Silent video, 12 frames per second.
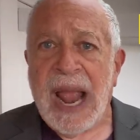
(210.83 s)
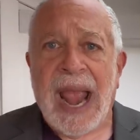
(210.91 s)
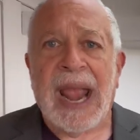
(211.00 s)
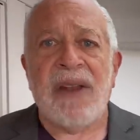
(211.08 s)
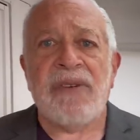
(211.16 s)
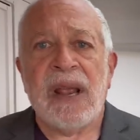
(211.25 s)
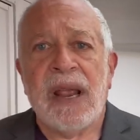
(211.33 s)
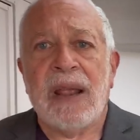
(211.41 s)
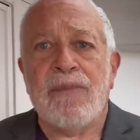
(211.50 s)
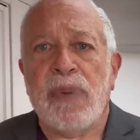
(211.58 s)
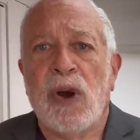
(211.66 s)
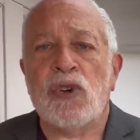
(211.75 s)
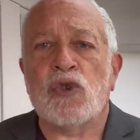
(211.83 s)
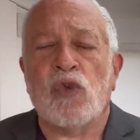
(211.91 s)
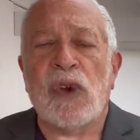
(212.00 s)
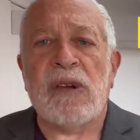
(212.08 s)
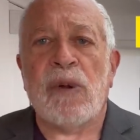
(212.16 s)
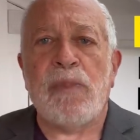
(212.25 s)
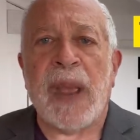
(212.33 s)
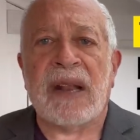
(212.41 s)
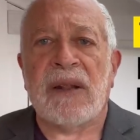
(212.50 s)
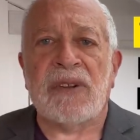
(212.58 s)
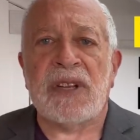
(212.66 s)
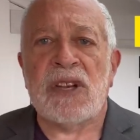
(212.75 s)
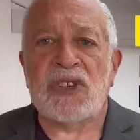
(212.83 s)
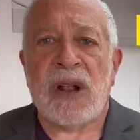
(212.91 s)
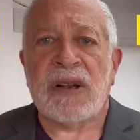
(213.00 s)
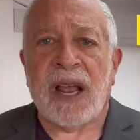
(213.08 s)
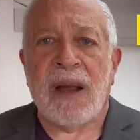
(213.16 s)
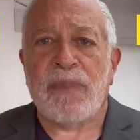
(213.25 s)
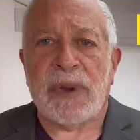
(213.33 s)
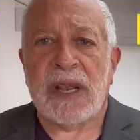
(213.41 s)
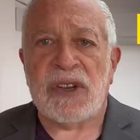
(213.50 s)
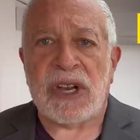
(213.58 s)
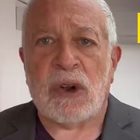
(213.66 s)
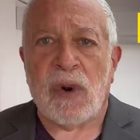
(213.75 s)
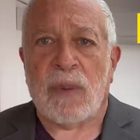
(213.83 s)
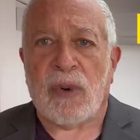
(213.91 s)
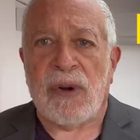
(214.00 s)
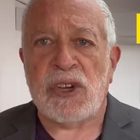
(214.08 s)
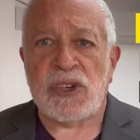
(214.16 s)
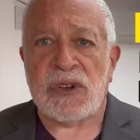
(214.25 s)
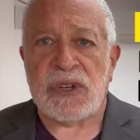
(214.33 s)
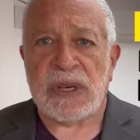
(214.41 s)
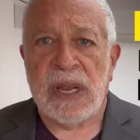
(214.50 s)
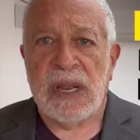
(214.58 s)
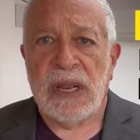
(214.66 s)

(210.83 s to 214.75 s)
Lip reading: and impose real penalties on companies and corporations